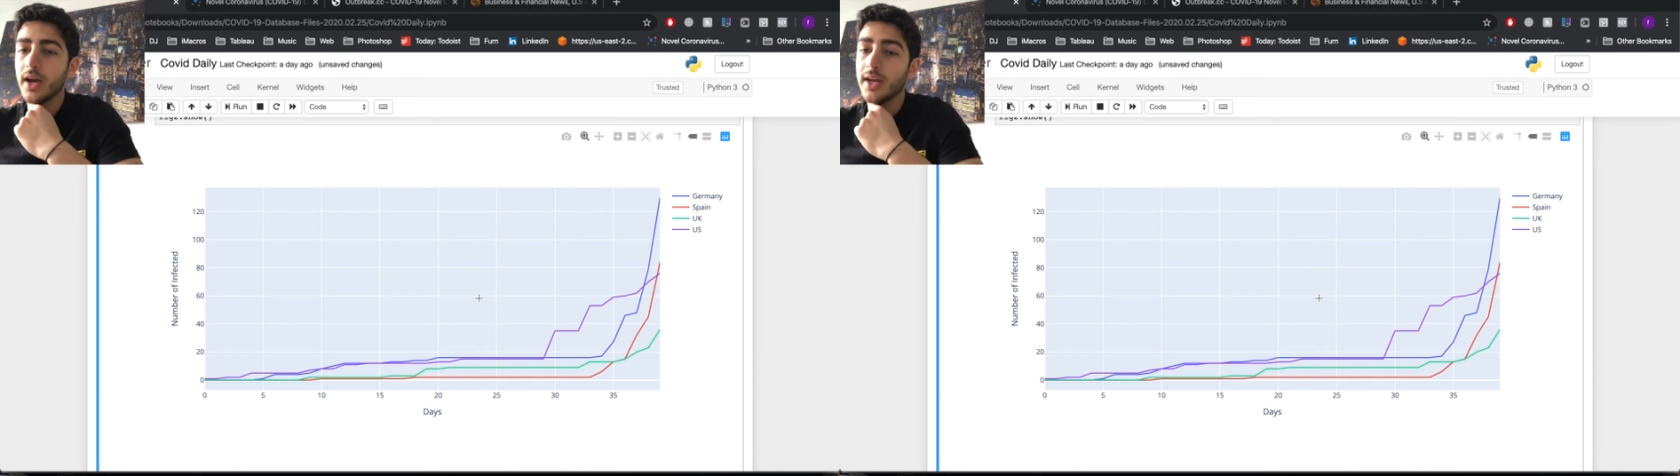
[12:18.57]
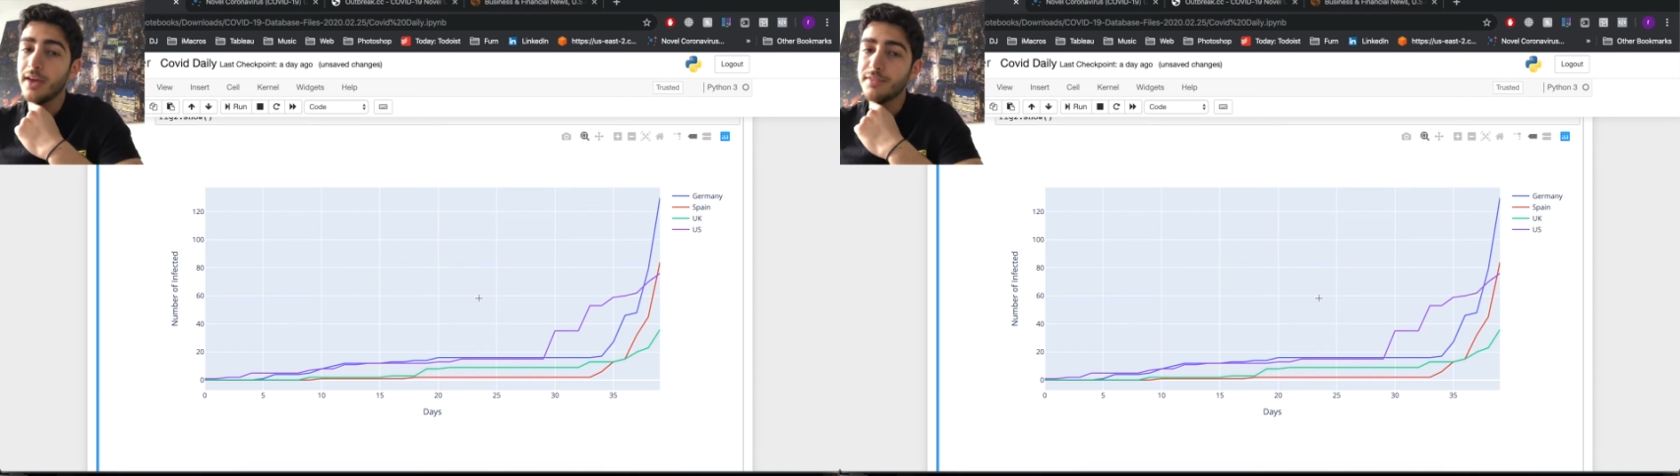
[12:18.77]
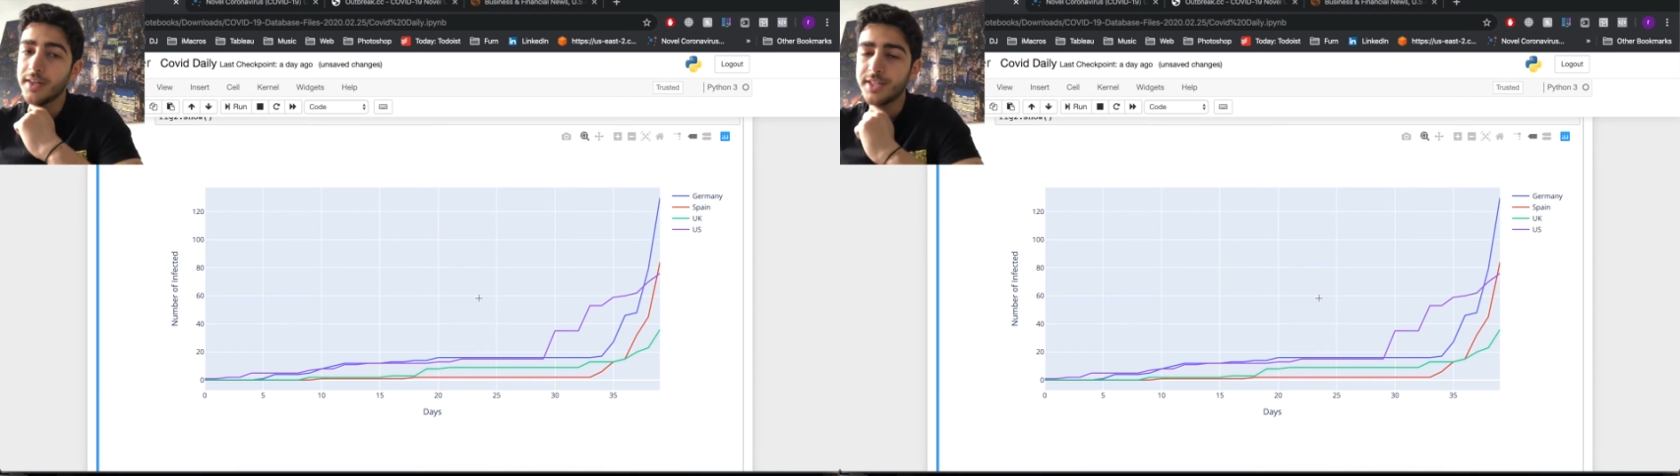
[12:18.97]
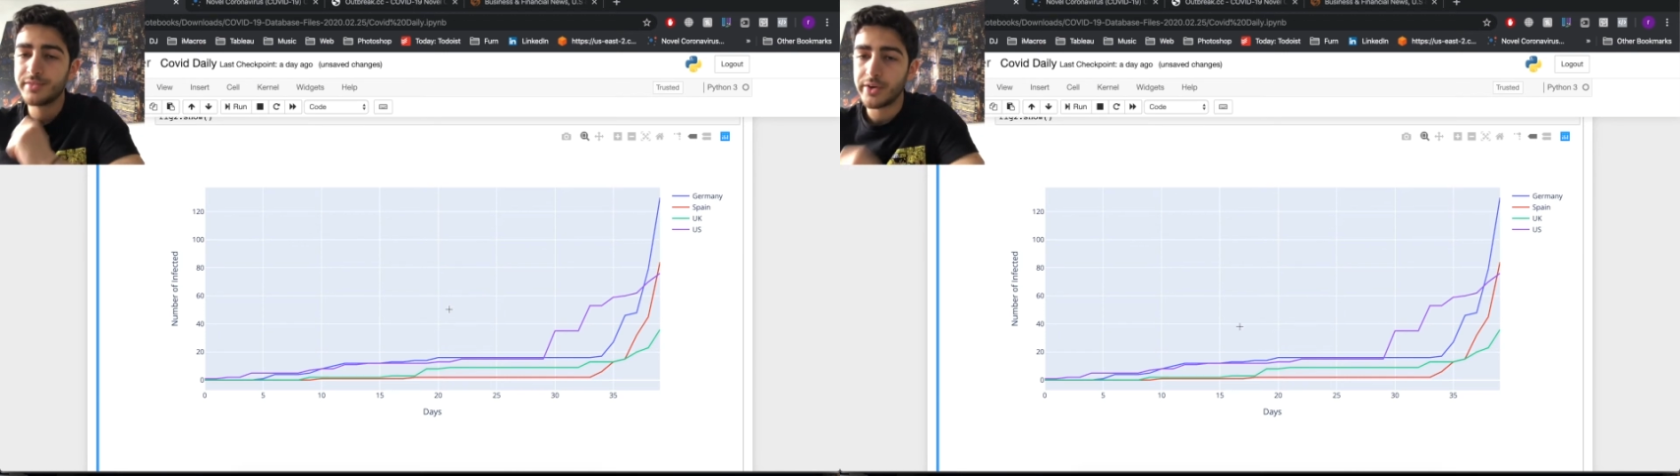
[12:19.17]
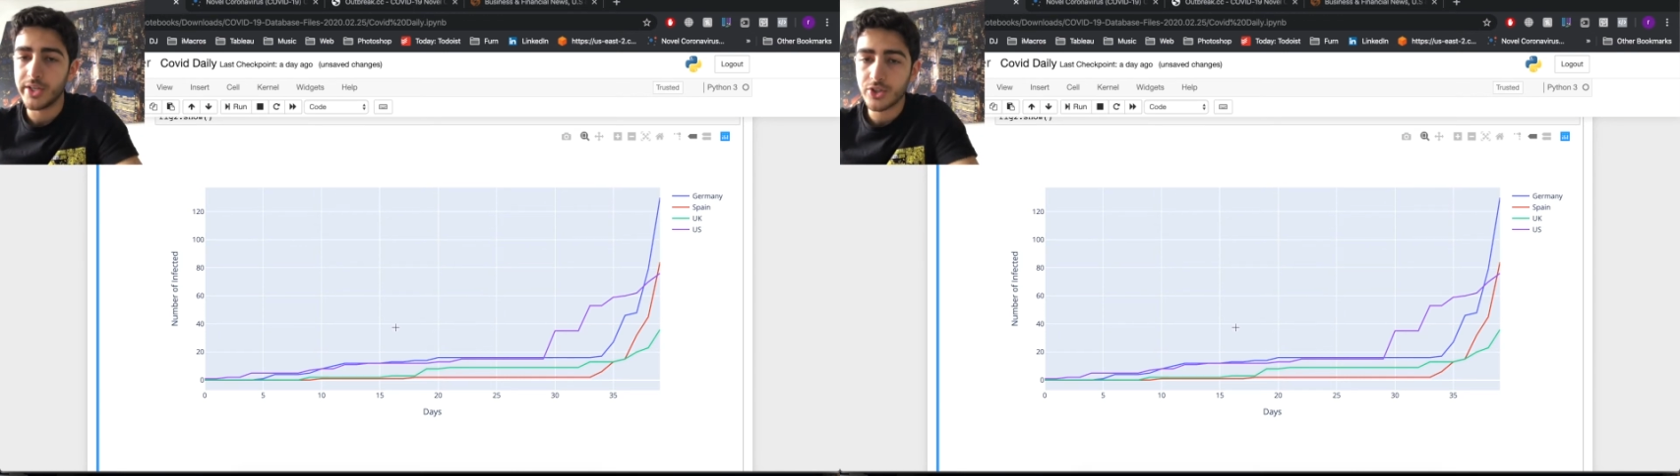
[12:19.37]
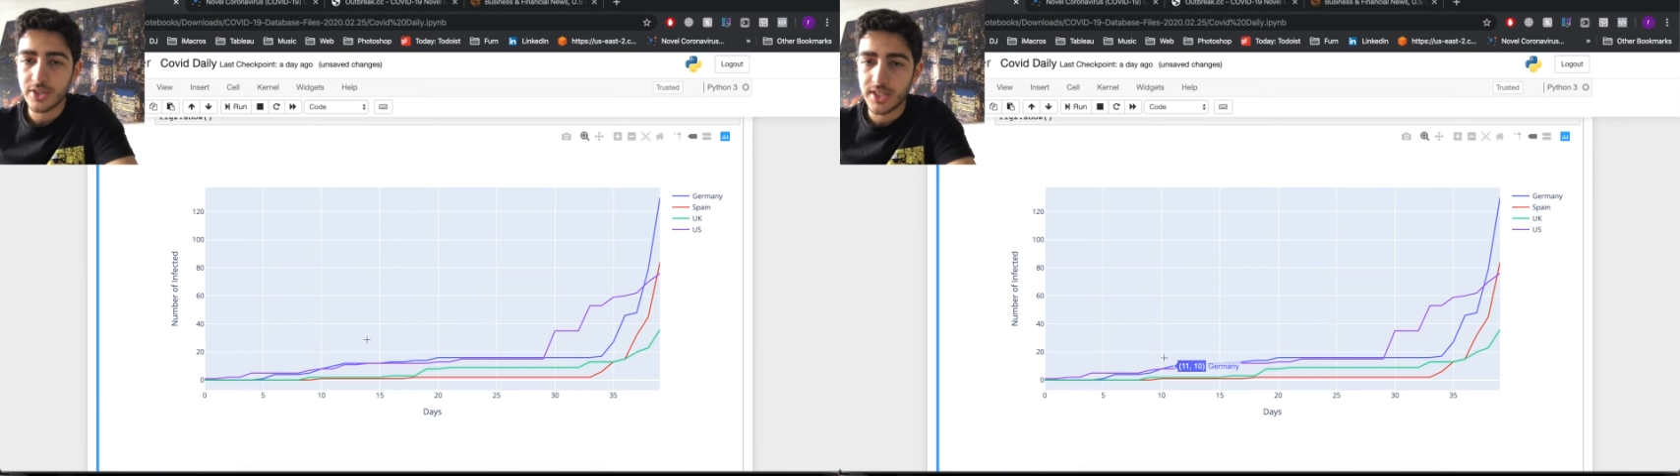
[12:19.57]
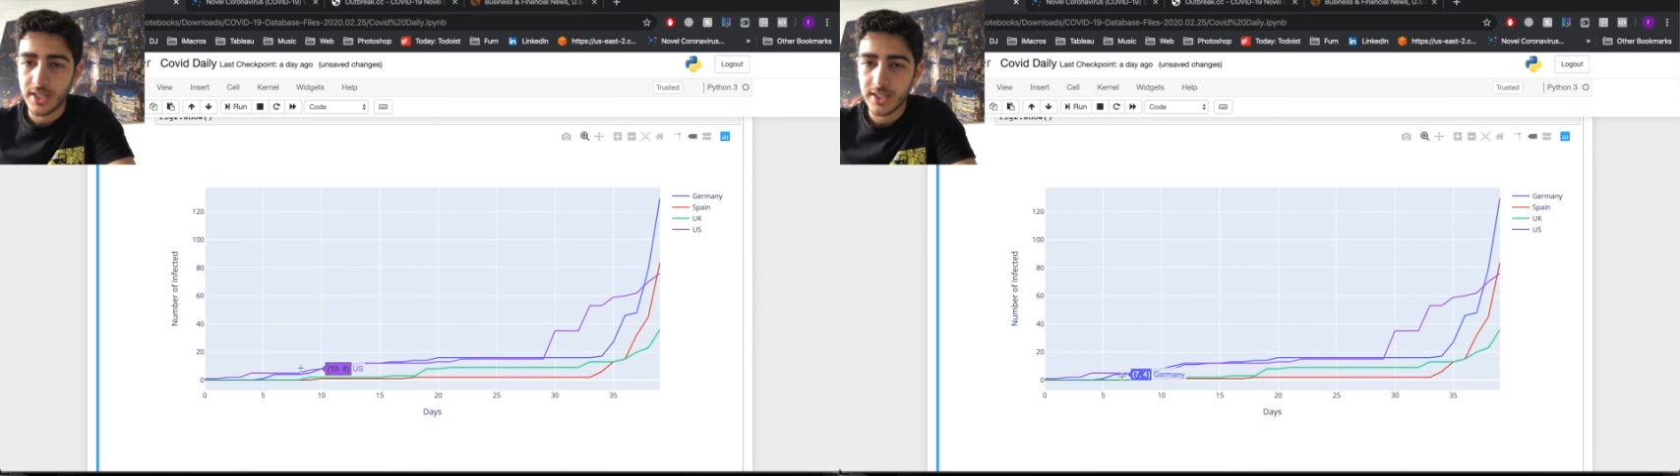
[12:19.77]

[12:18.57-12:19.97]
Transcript: and I find this very interesting,